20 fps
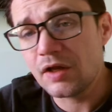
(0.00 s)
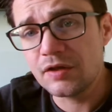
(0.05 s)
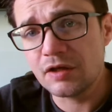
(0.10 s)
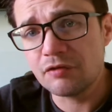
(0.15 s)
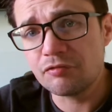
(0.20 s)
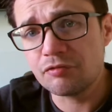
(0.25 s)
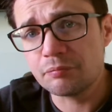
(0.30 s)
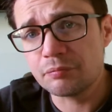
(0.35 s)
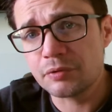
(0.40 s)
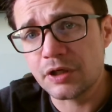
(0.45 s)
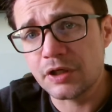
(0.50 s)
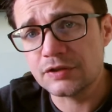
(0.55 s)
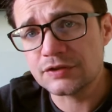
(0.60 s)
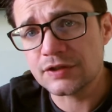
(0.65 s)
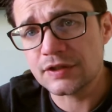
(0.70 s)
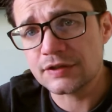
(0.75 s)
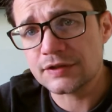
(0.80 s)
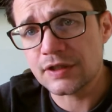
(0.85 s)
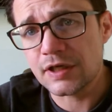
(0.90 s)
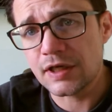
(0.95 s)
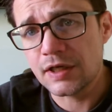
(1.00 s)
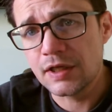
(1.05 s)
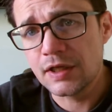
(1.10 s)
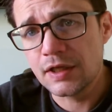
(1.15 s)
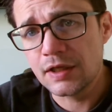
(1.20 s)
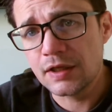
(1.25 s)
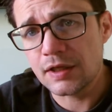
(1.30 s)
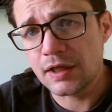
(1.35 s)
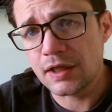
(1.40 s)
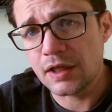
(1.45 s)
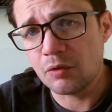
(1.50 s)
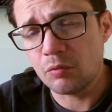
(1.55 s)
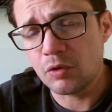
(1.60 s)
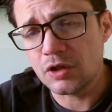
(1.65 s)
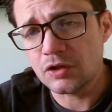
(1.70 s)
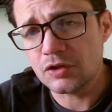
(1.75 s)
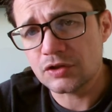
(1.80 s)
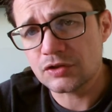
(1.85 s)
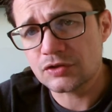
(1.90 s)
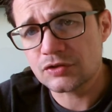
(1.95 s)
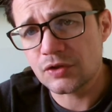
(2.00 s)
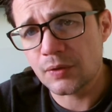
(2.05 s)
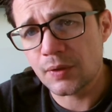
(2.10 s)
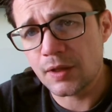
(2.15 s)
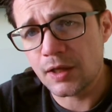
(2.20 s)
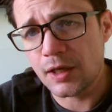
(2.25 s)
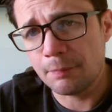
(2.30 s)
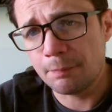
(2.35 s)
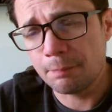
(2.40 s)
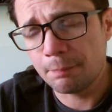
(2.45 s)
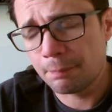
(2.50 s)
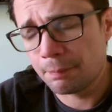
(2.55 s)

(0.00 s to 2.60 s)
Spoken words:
different processor than the one that's on there.